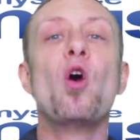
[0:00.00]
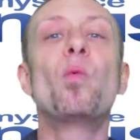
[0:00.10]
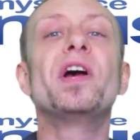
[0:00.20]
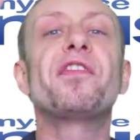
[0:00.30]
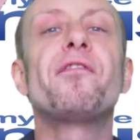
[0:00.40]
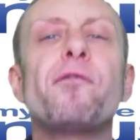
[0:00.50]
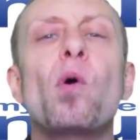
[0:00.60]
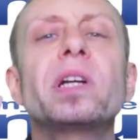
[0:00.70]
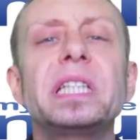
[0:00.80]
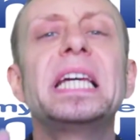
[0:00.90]
with
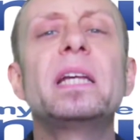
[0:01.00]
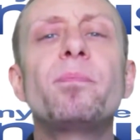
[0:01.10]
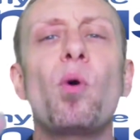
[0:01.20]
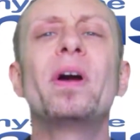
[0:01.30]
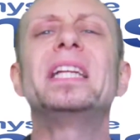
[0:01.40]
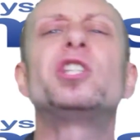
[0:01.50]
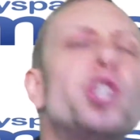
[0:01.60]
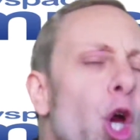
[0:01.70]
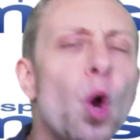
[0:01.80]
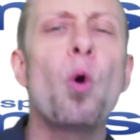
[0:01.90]

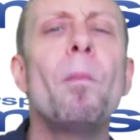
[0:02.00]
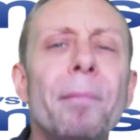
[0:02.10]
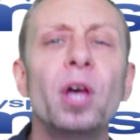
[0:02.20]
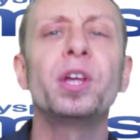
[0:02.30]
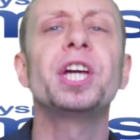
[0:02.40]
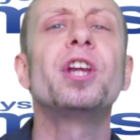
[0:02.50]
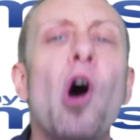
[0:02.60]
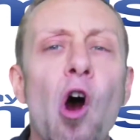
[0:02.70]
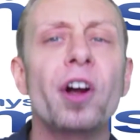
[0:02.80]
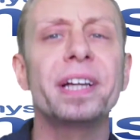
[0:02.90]
14.2
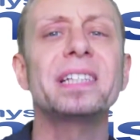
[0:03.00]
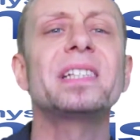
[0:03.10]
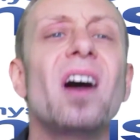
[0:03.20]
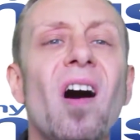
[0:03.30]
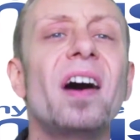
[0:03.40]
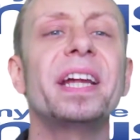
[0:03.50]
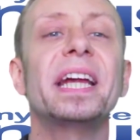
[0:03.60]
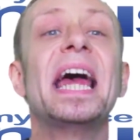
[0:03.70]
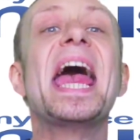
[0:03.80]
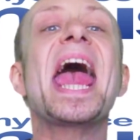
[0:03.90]
million artists on
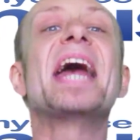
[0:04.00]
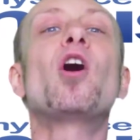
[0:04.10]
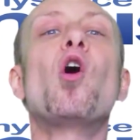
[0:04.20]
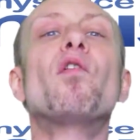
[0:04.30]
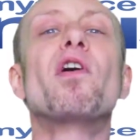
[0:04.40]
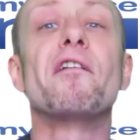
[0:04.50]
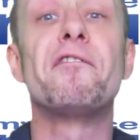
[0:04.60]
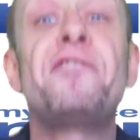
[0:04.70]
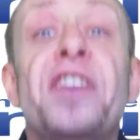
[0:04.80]
it and over